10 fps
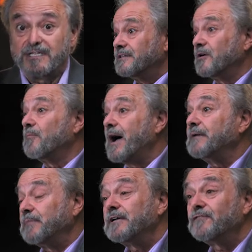there
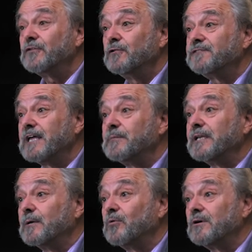might be a few flaming
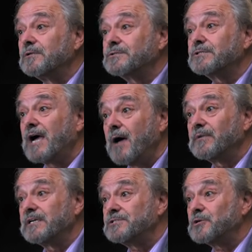liberals,
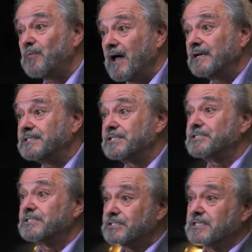communists, or
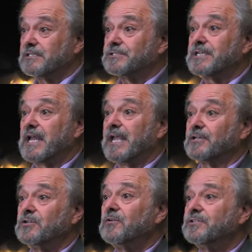politicians still staying
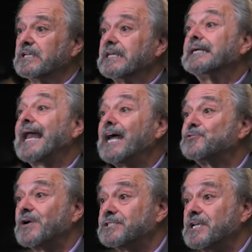tuned to get an
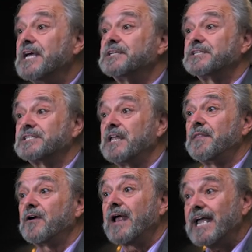address to send
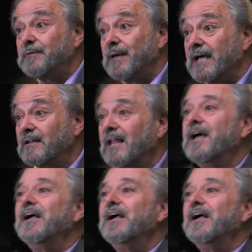their hate mail.